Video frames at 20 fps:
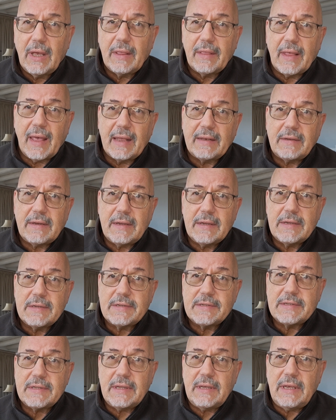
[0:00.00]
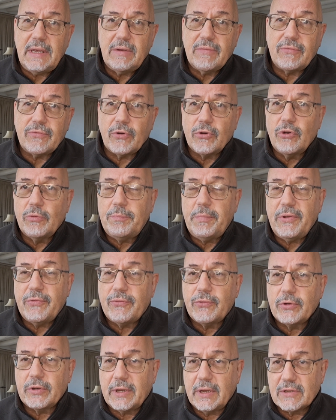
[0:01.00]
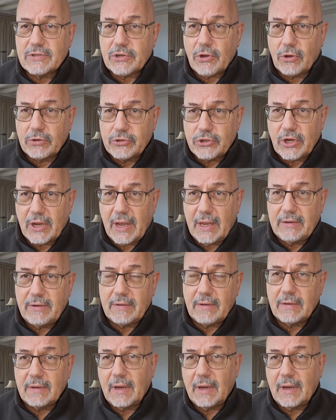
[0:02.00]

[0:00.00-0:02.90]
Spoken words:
That is the verb before it gets conjugated.